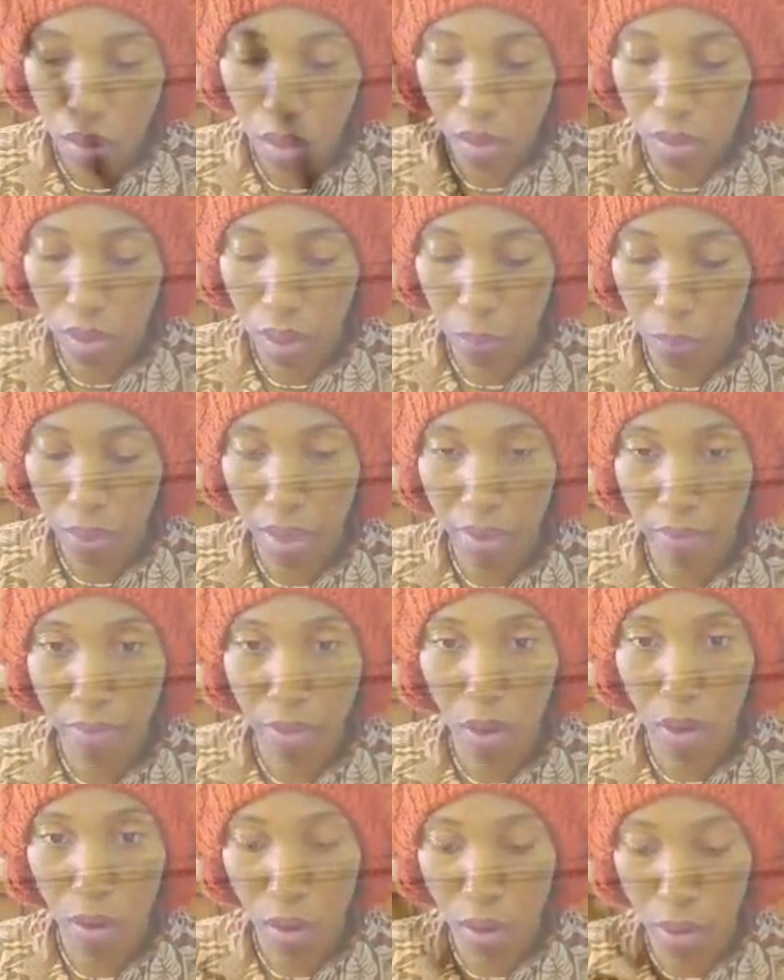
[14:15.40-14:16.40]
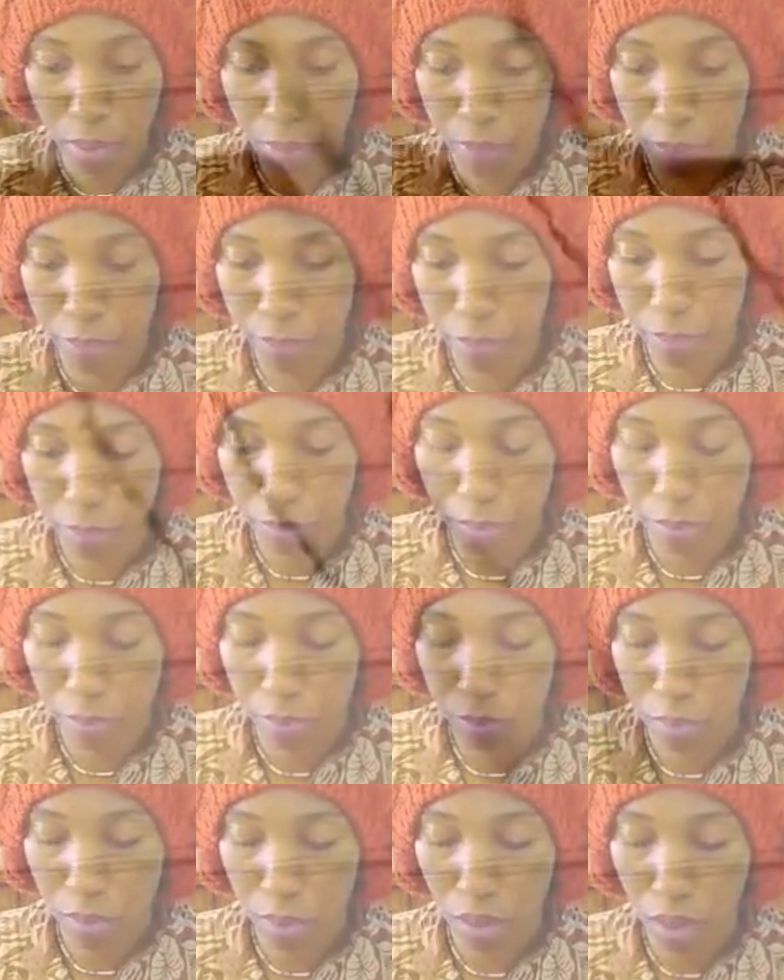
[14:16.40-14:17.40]
Now we have the arm.
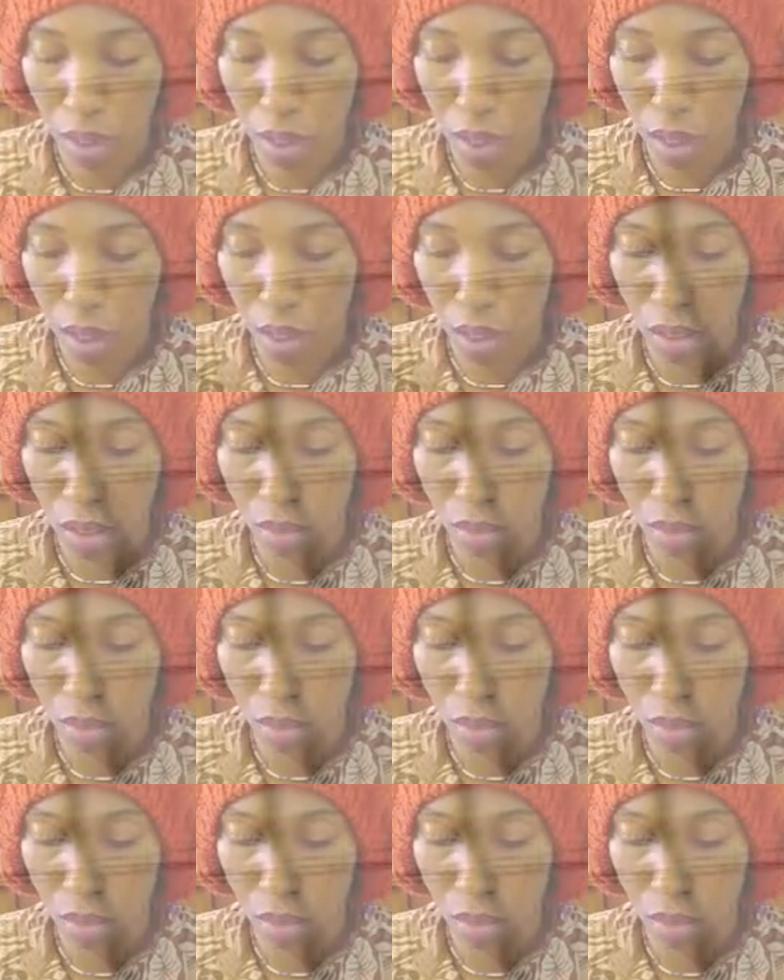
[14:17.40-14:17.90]
Yay.